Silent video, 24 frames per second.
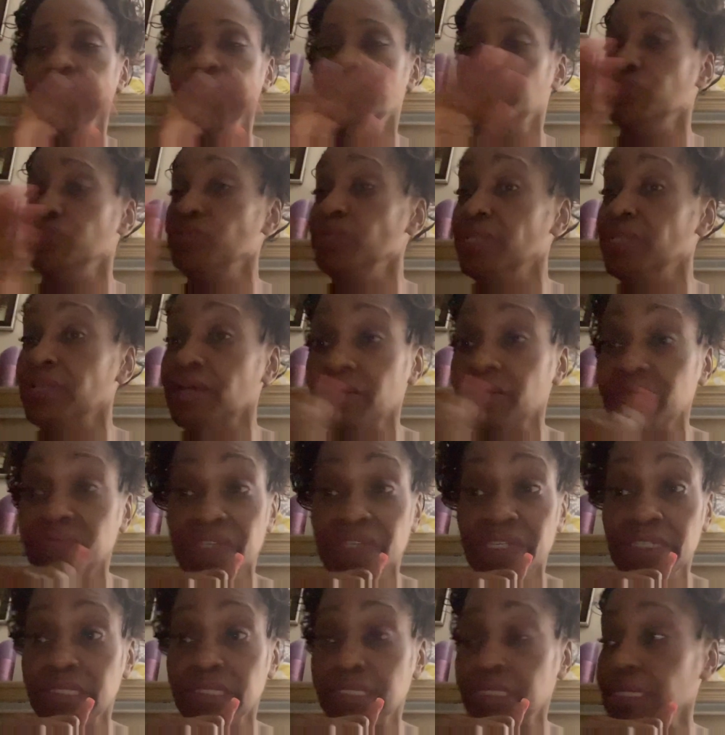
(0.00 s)
you love
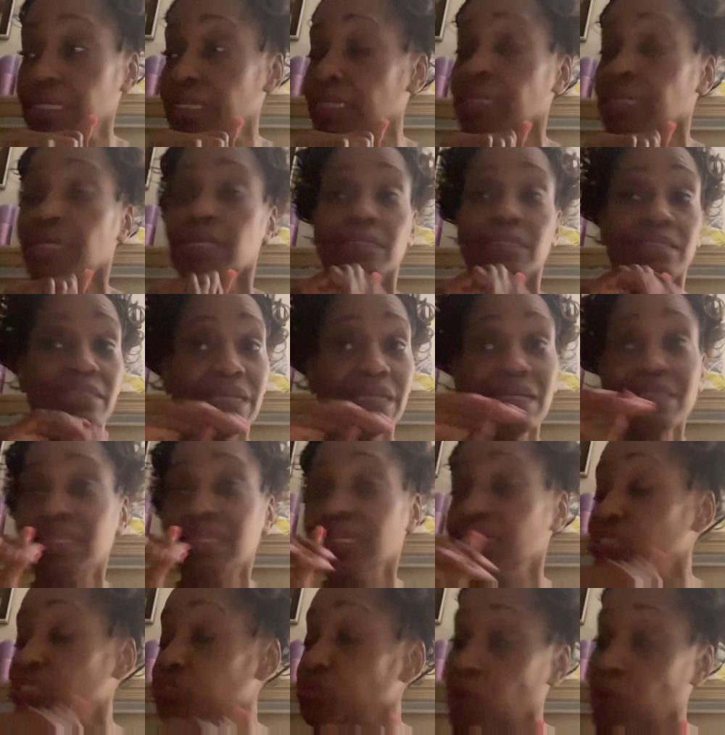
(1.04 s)
easily,
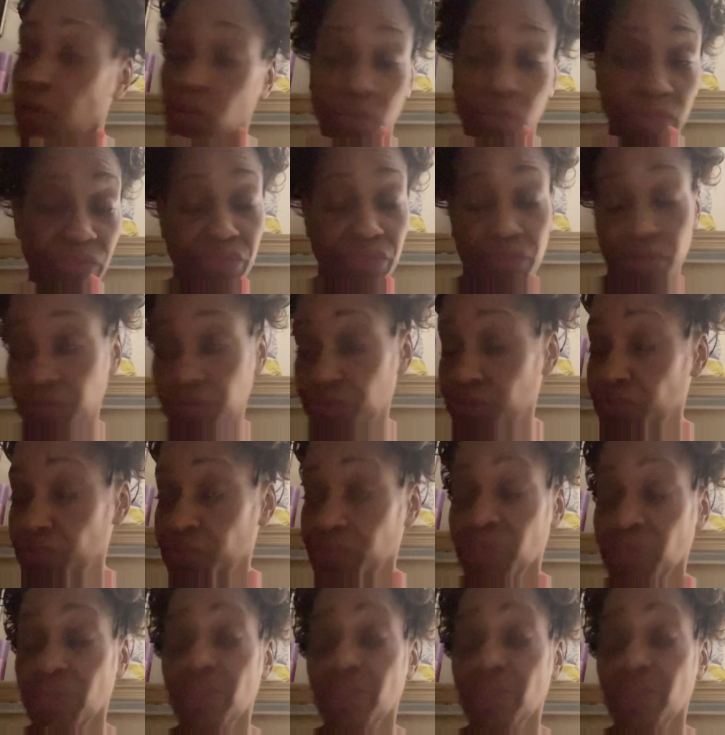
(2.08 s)
nothing's wrong with you.